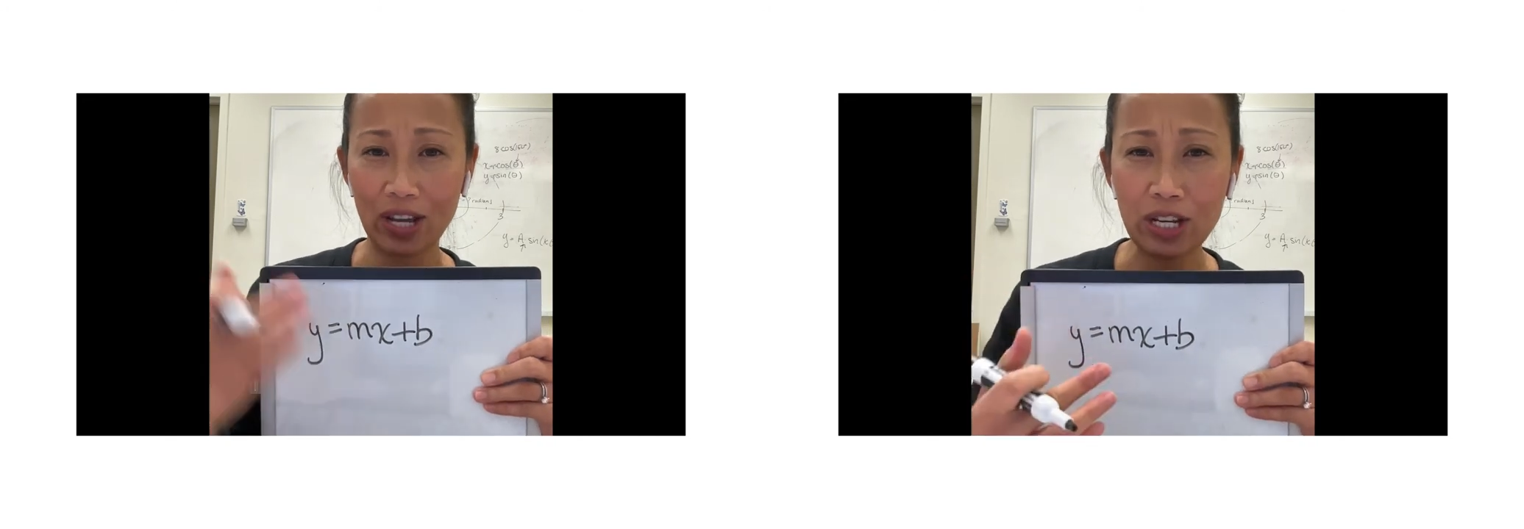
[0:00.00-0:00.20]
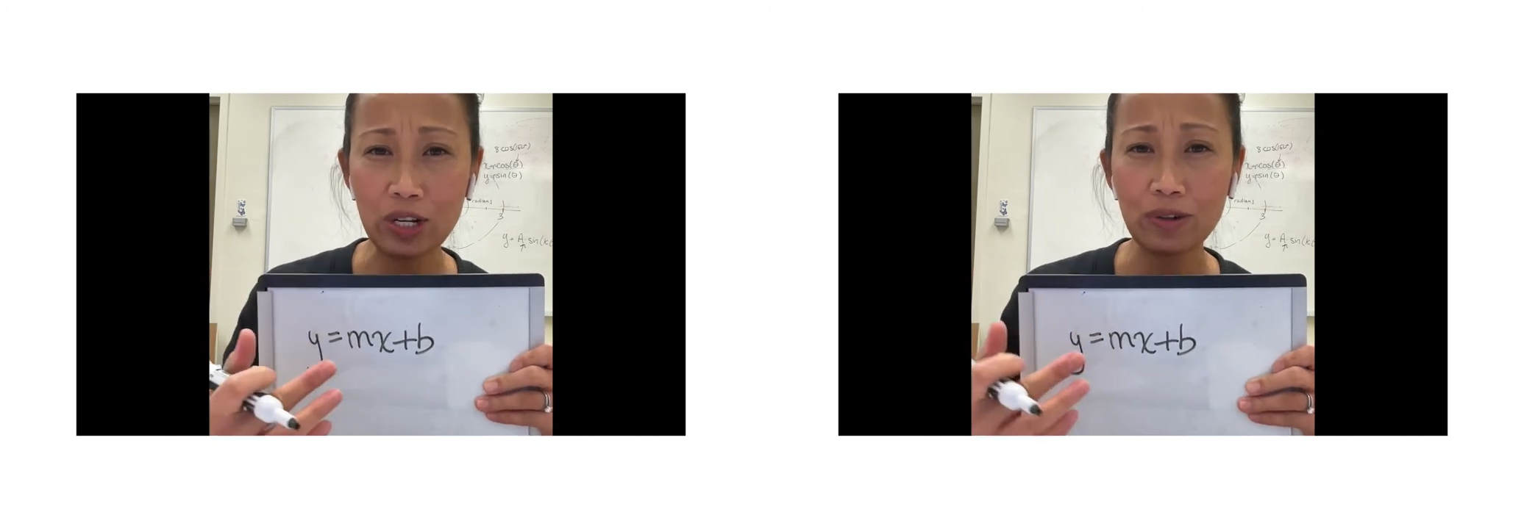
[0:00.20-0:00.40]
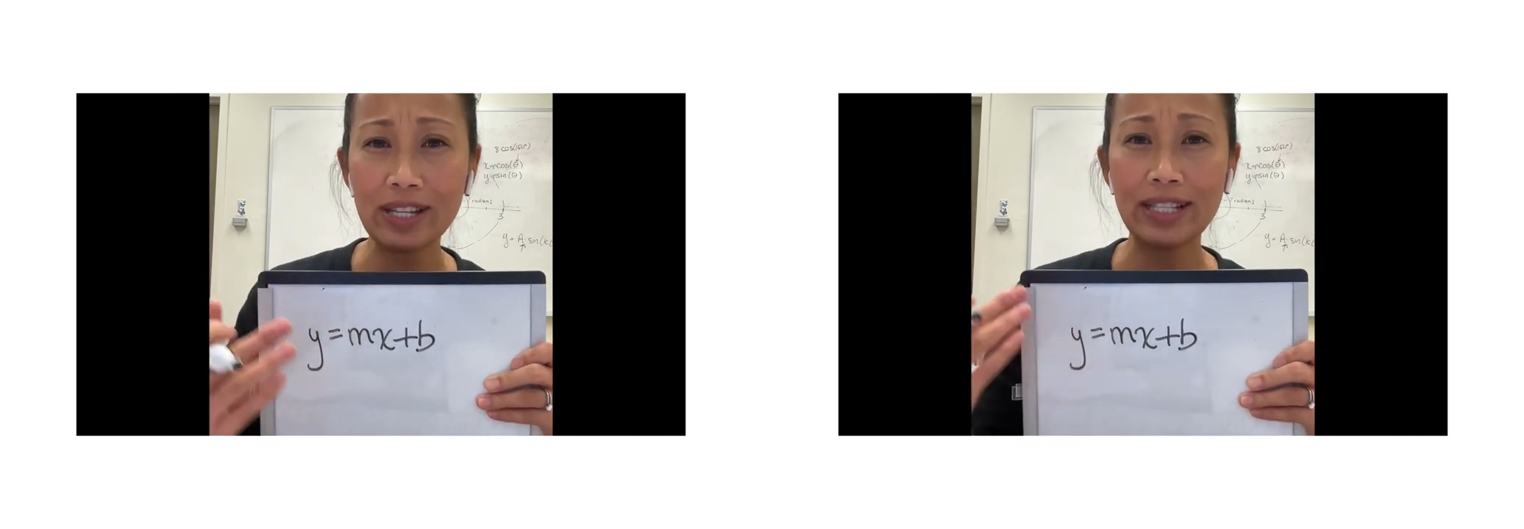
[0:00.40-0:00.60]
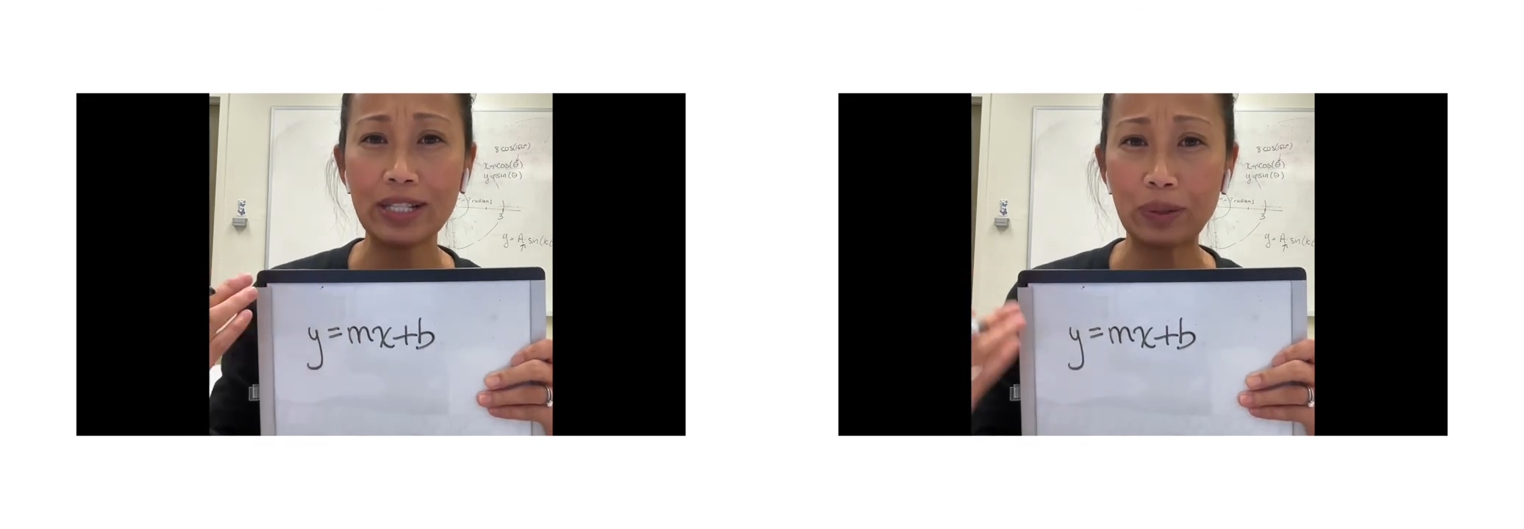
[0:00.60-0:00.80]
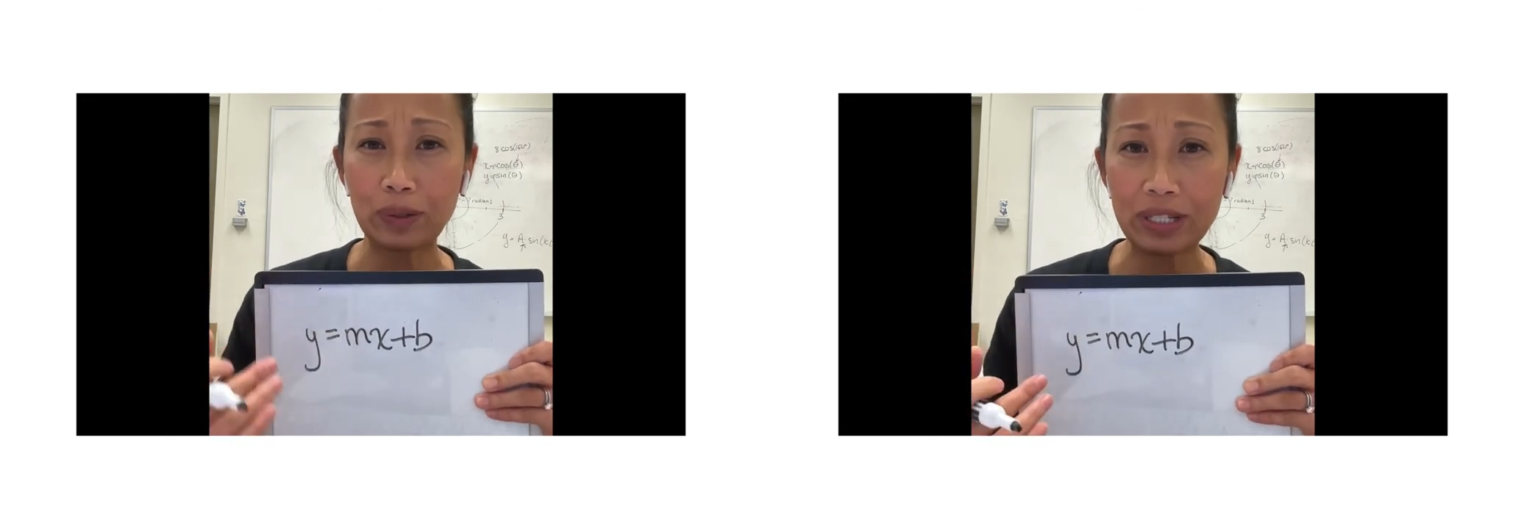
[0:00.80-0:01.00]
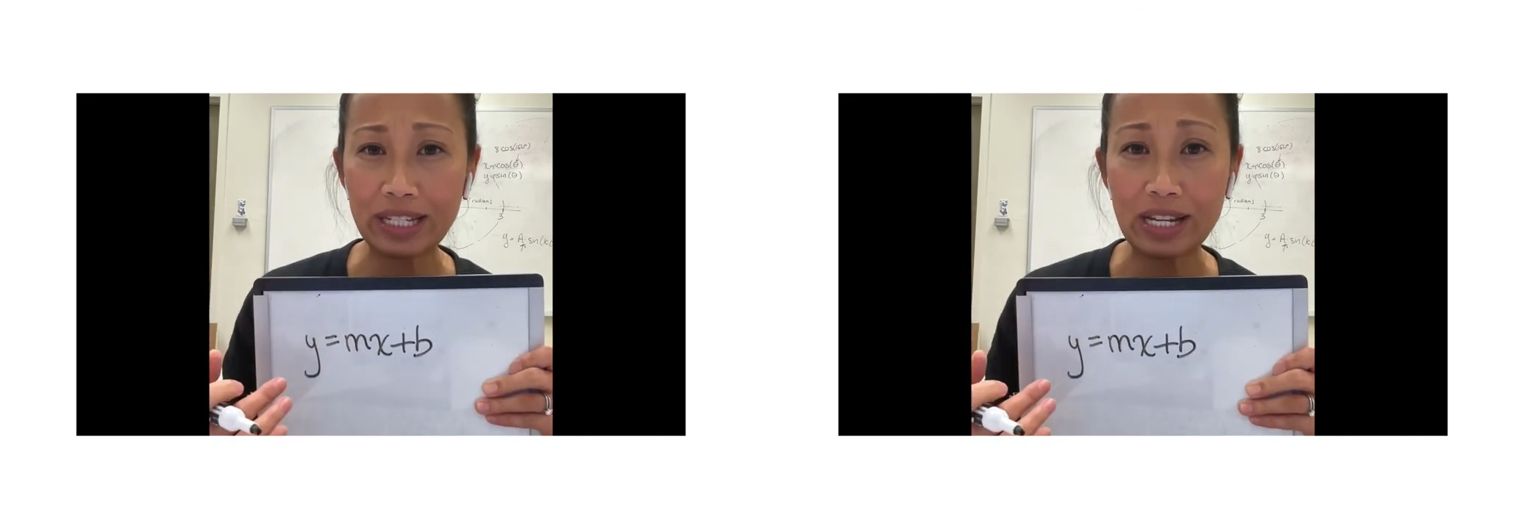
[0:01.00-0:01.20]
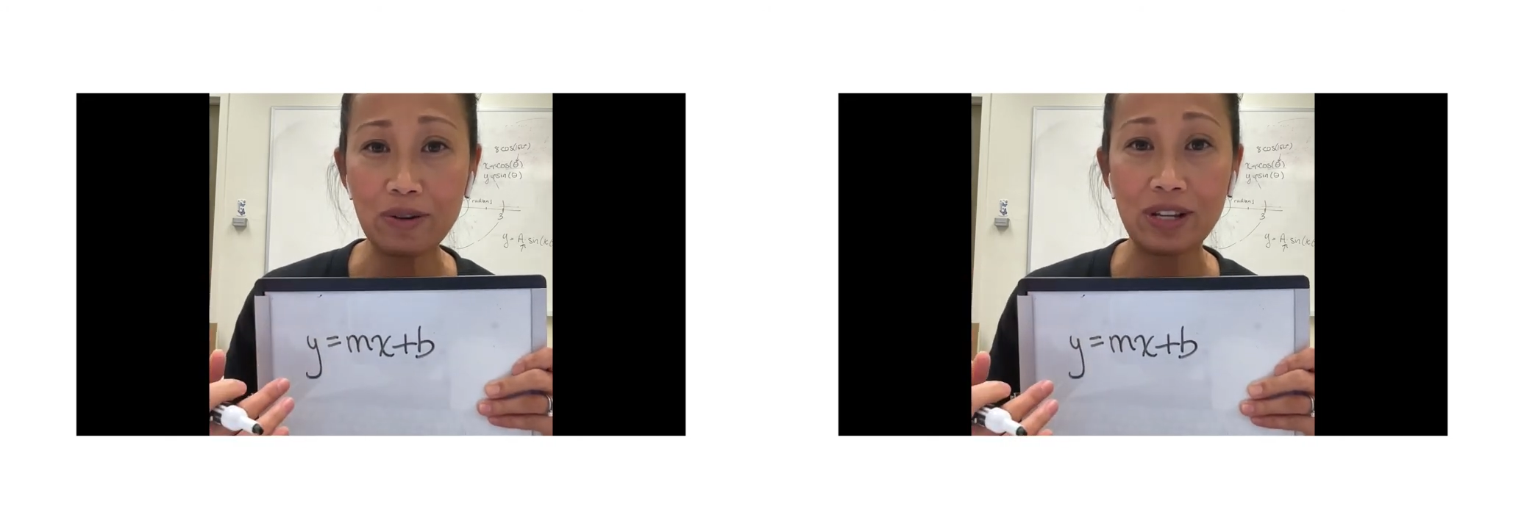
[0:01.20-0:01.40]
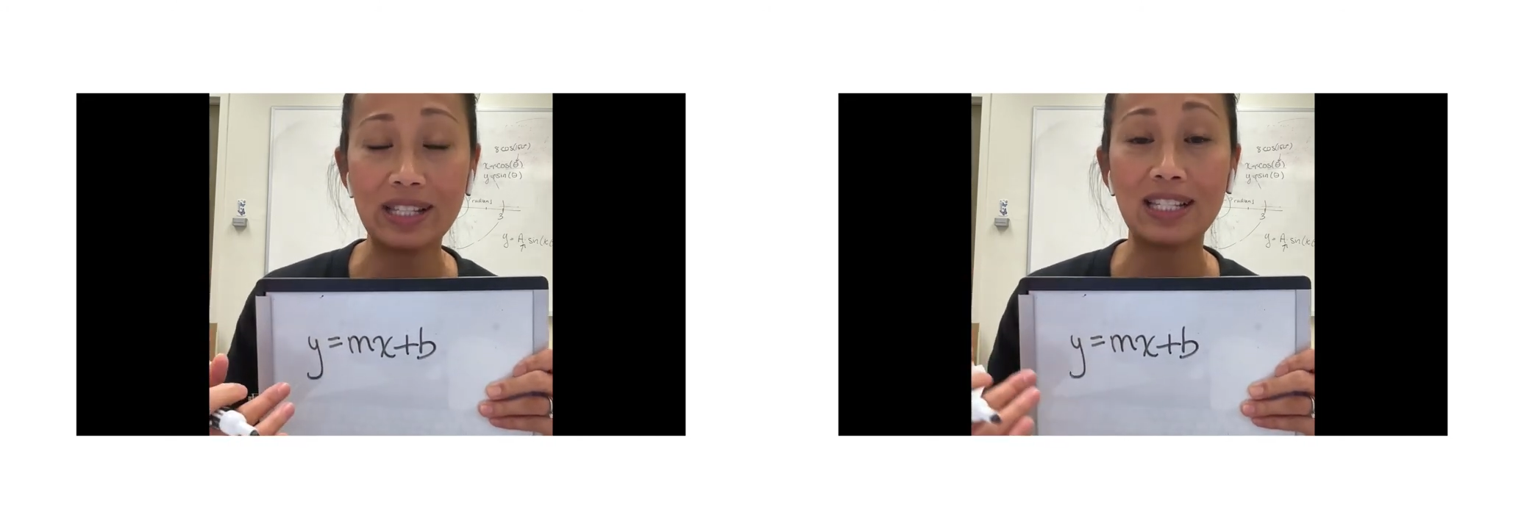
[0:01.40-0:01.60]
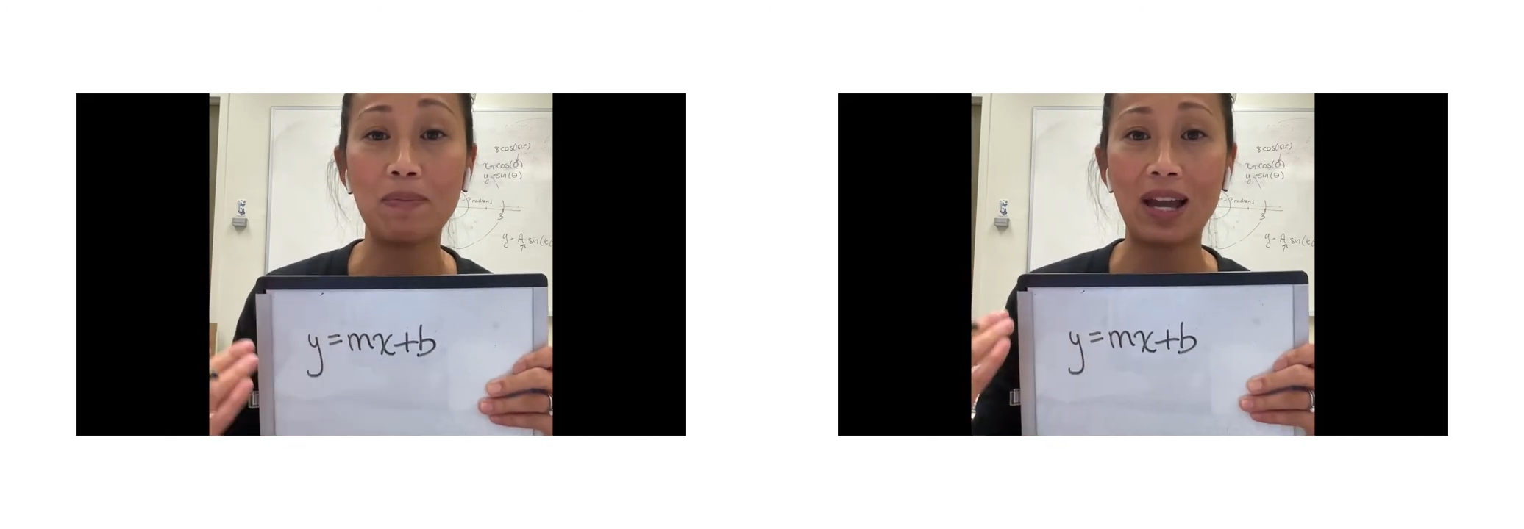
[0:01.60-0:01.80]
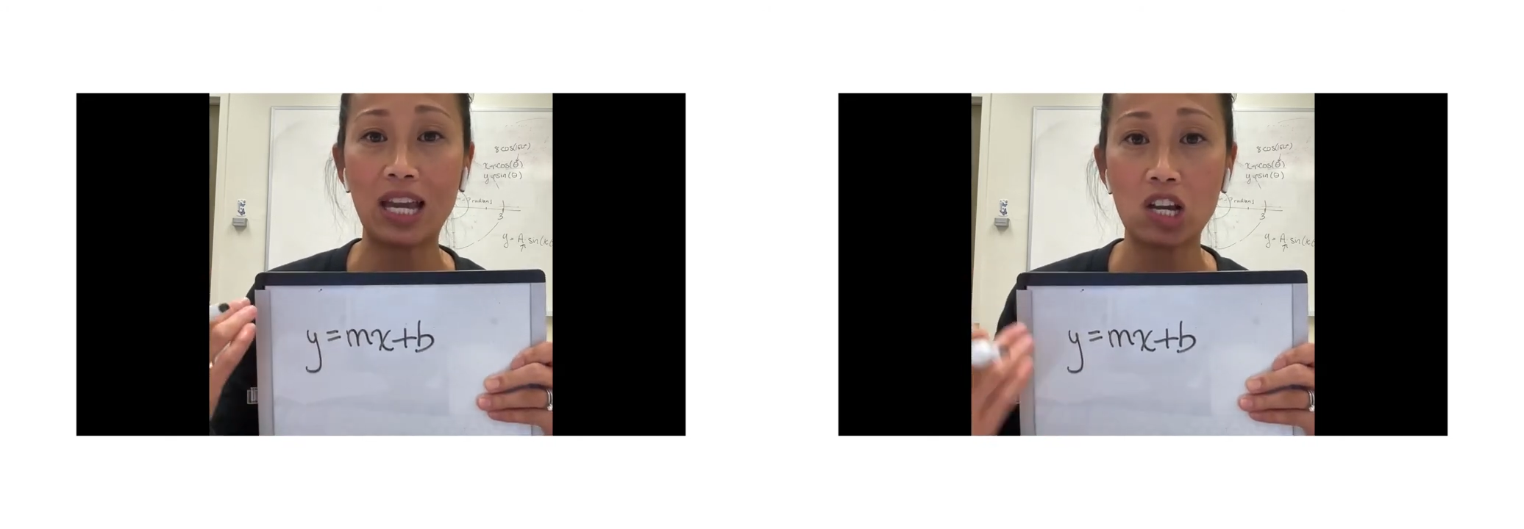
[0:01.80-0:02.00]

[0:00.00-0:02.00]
increases or decreases by a